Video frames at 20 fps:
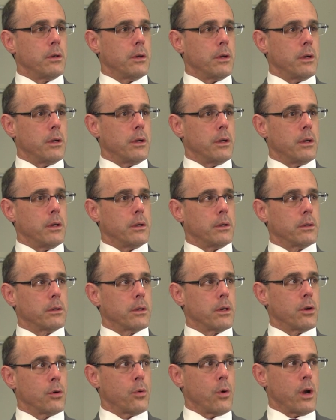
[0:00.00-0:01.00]
uh,
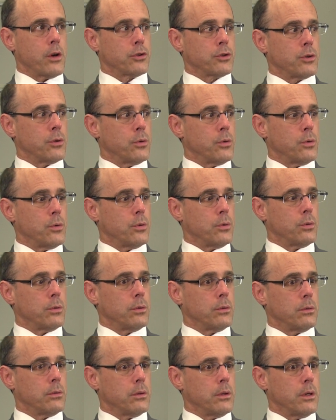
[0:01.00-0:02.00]
congressional
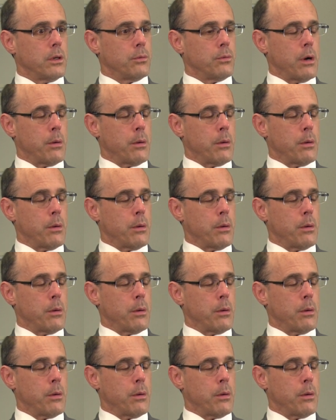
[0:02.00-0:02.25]
uh,